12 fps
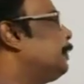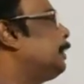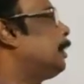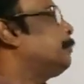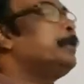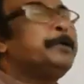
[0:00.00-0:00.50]
we
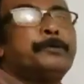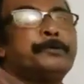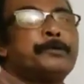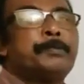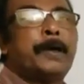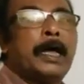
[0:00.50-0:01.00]
have
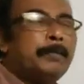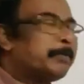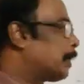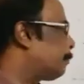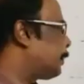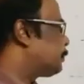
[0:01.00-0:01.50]
used 5
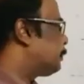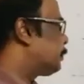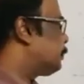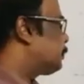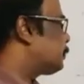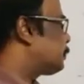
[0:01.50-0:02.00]

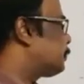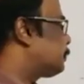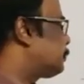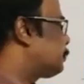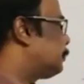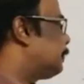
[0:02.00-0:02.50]
capacitors,
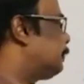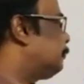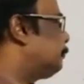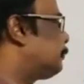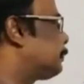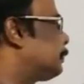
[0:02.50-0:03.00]
12,
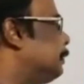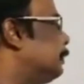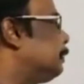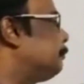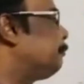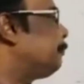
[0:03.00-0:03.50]

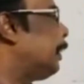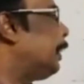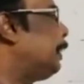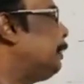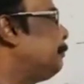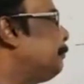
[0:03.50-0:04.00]
10,
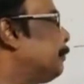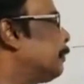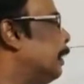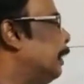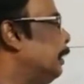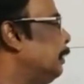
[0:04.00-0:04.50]
5,
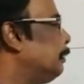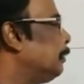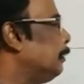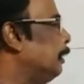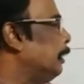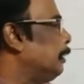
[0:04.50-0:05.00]
9,
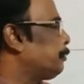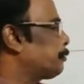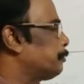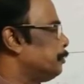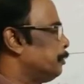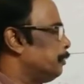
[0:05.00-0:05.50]

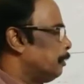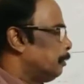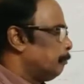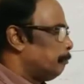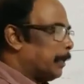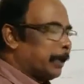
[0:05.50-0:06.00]
8
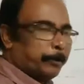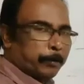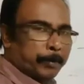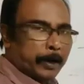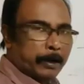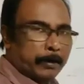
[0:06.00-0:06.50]

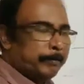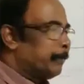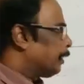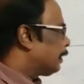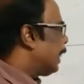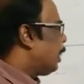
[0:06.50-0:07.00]
microfarad.
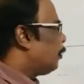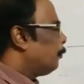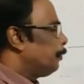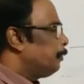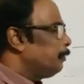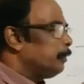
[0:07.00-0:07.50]

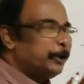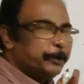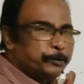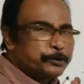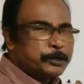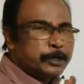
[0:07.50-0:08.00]
Now we will
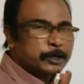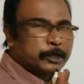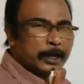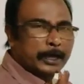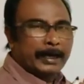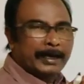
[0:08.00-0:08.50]
use
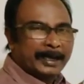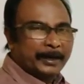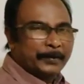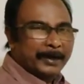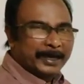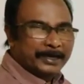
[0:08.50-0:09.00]
connecting
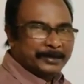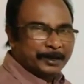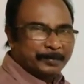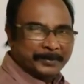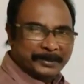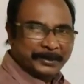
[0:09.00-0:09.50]
wires
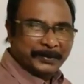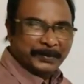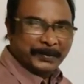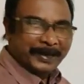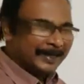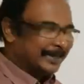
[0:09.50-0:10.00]
of
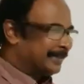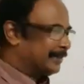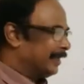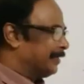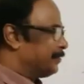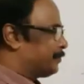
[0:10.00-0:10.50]
0
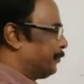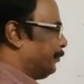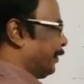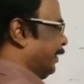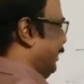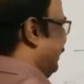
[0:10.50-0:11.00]
resistance.
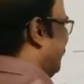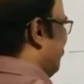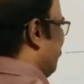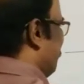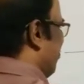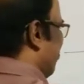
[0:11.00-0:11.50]
Okay.
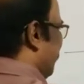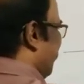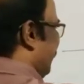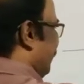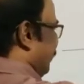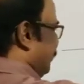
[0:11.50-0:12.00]

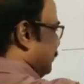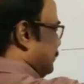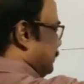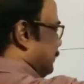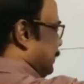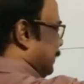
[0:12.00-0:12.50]
This
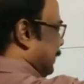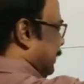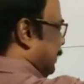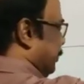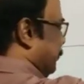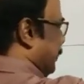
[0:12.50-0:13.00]
is a
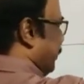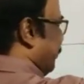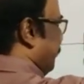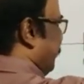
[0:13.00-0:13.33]
connecting wire,